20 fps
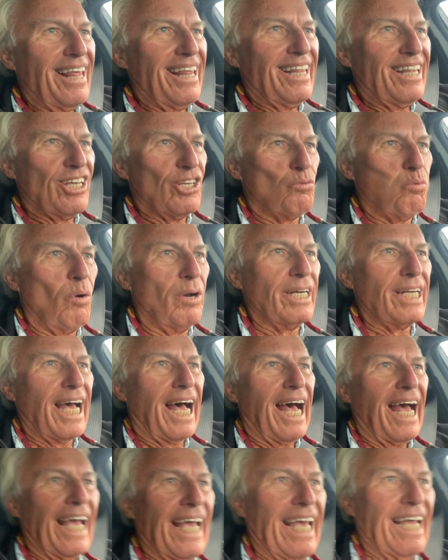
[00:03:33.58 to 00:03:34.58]
This one
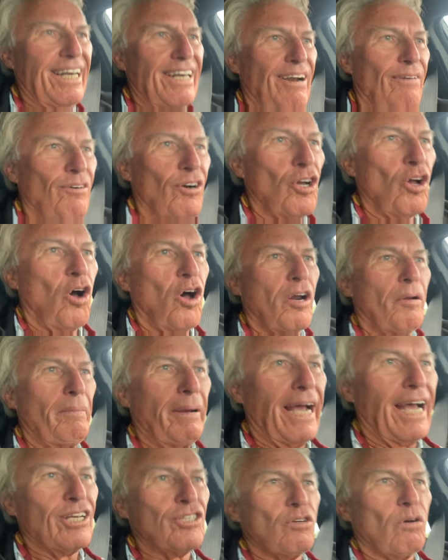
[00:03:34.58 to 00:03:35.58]
guy had never caught a
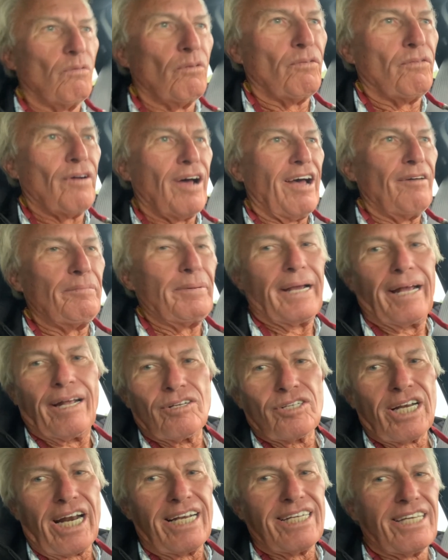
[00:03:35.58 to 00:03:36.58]
bass over five
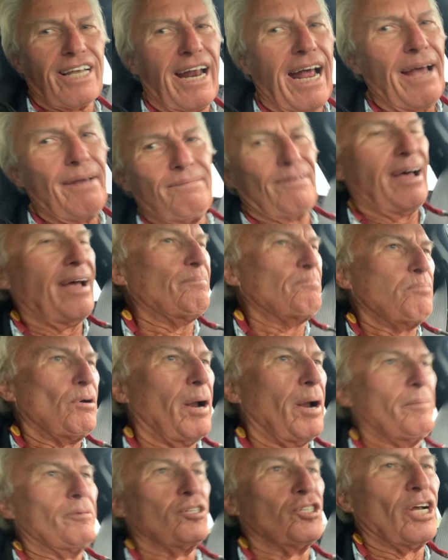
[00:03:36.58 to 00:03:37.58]
pounds, and I said, I, I
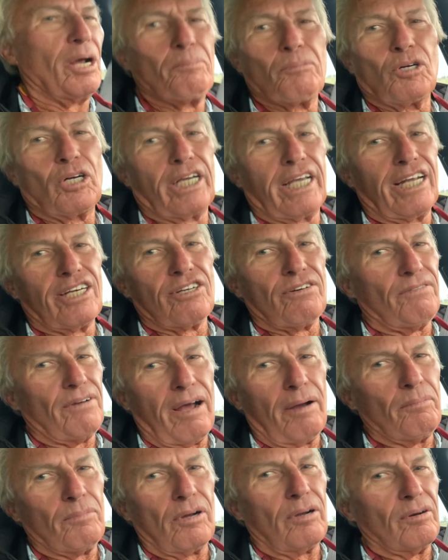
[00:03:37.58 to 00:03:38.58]
promise you, I'm going to catch him.
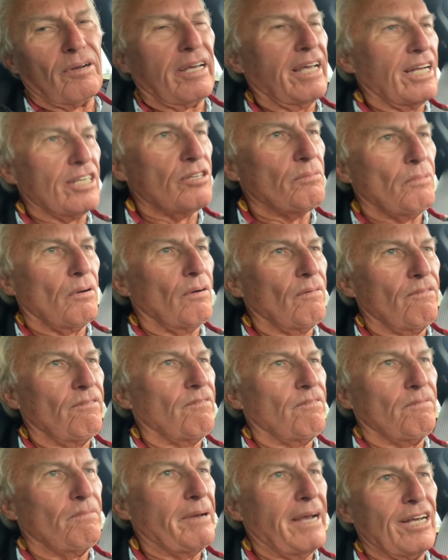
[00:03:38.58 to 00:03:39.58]
I'm going to catch him a
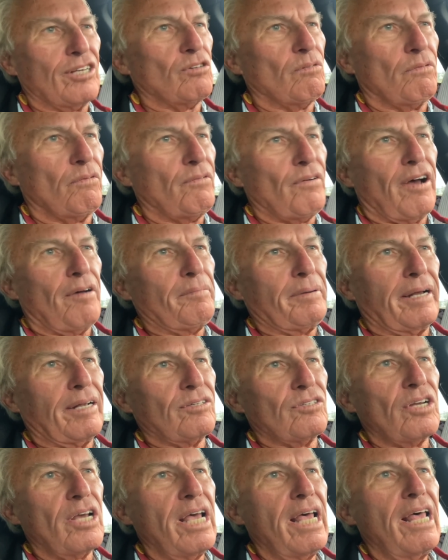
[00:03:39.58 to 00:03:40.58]
bass over five
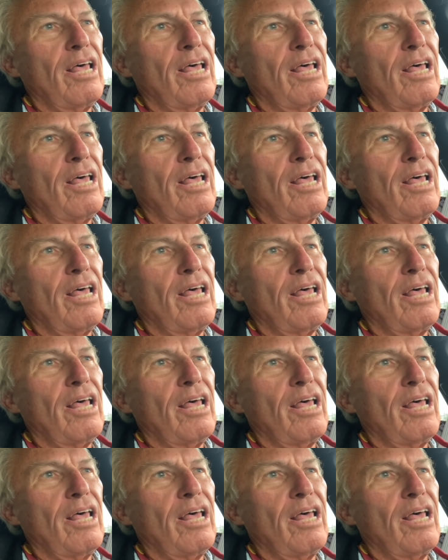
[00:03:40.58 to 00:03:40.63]
pounds.